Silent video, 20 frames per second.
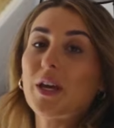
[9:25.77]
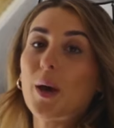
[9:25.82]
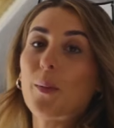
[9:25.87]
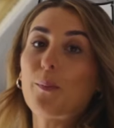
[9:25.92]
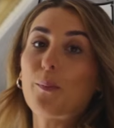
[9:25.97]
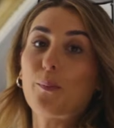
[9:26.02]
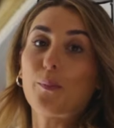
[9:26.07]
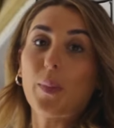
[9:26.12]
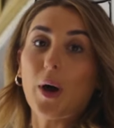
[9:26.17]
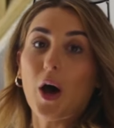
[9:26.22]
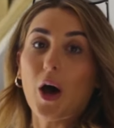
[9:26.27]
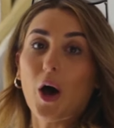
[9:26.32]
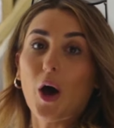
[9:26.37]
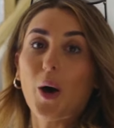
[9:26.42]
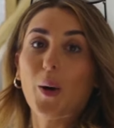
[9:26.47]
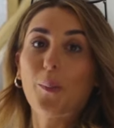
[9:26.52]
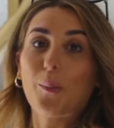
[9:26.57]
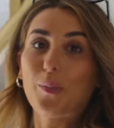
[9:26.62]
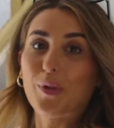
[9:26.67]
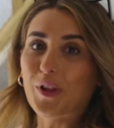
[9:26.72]
a
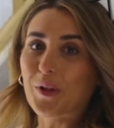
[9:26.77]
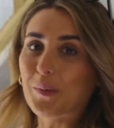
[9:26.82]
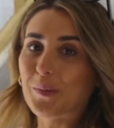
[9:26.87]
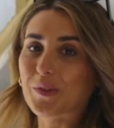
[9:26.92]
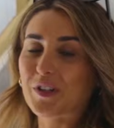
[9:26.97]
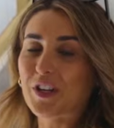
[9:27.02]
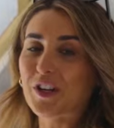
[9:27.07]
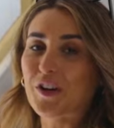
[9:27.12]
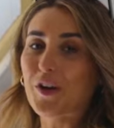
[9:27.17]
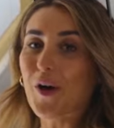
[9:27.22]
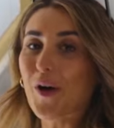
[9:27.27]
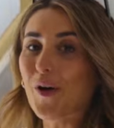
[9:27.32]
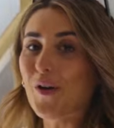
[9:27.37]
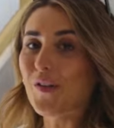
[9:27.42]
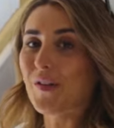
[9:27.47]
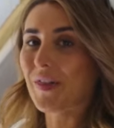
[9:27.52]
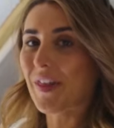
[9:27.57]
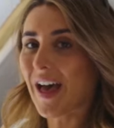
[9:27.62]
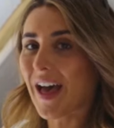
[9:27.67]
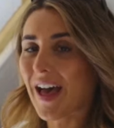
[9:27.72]
bar plumbed in
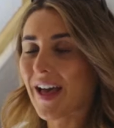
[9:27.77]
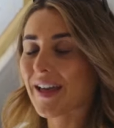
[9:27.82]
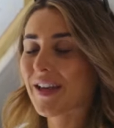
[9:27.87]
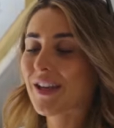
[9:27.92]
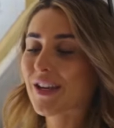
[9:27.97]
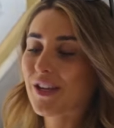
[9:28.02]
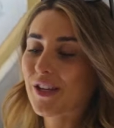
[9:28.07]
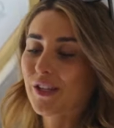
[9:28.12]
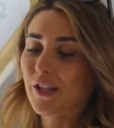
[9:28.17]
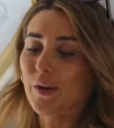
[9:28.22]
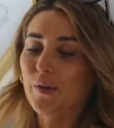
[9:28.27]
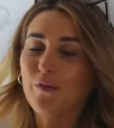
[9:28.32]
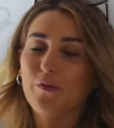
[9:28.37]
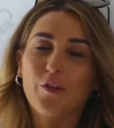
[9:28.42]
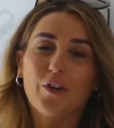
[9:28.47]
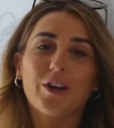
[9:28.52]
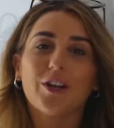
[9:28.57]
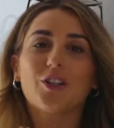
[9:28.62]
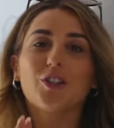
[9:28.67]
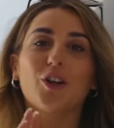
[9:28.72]
over there. So
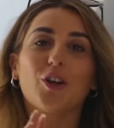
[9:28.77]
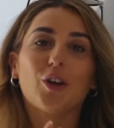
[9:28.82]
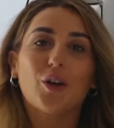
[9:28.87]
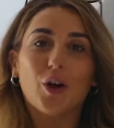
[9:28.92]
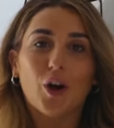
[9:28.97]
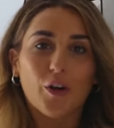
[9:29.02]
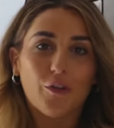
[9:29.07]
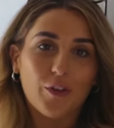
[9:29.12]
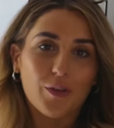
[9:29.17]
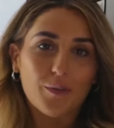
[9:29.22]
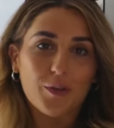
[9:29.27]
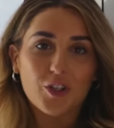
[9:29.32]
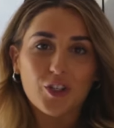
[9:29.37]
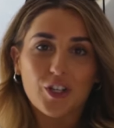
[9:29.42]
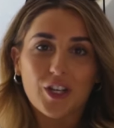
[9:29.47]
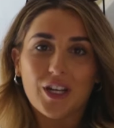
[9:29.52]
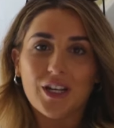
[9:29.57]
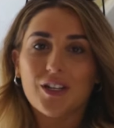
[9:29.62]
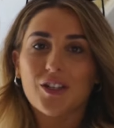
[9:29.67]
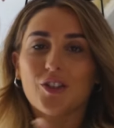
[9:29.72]
fridge, coffee
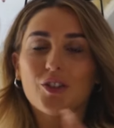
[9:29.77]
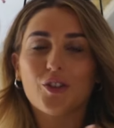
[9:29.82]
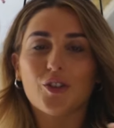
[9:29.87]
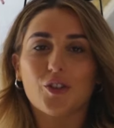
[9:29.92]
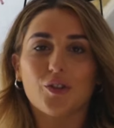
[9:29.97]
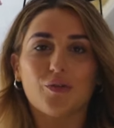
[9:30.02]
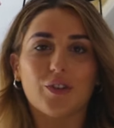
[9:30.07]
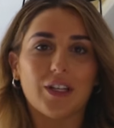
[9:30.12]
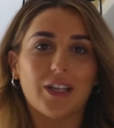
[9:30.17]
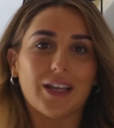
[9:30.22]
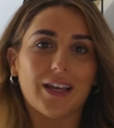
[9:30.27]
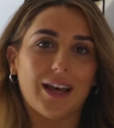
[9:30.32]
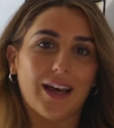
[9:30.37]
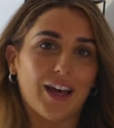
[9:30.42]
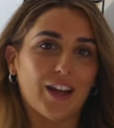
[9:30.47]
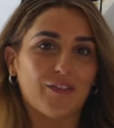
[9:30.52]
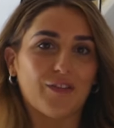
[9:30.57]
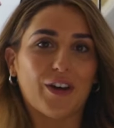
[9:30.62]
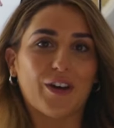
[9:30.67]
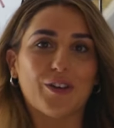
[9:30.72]
machine, just to really
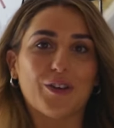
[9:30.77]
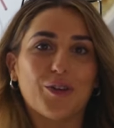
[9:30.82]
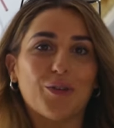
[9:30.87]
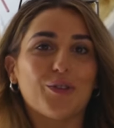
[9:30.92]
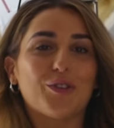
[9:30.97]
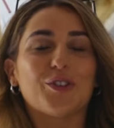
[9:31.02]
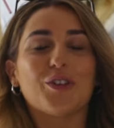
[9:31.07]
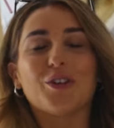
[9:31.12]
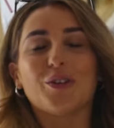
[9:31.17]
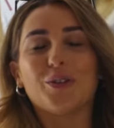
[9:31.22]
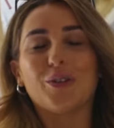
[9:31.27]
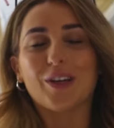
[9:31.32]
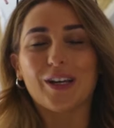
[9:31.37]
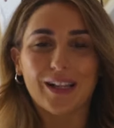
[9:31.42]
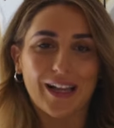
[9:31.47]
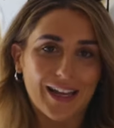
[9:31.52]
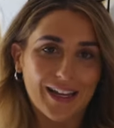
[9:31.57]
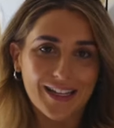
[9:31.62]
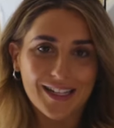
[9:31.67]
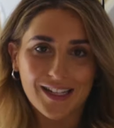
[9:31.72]
add value to the
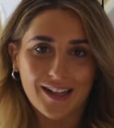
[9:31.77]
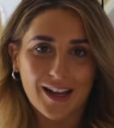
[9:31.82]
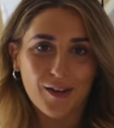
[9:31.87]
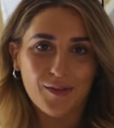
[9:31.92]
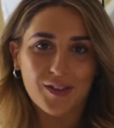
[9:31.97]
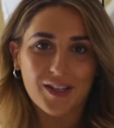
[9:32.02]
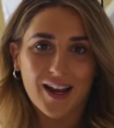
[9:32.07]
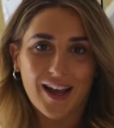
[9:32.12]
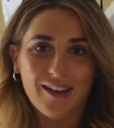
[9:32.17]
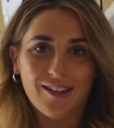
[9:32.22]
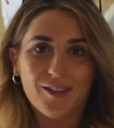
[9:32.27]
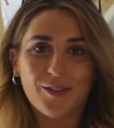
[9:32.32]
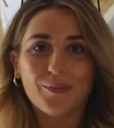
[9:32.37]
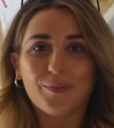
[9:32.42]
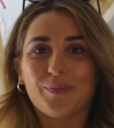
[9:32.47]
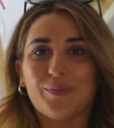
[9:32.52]
client's lifestyle.